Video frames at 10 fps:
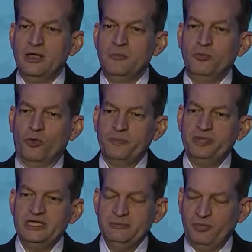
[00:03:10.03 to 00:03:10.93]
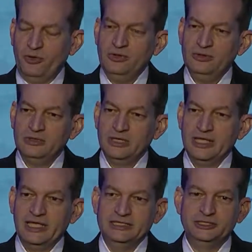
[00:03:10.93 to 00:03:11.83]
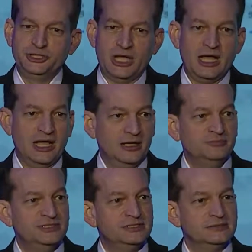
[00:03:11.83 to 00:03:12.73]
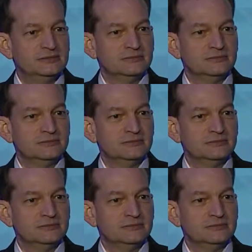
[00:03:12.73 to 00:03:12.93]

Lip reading: more people in jobs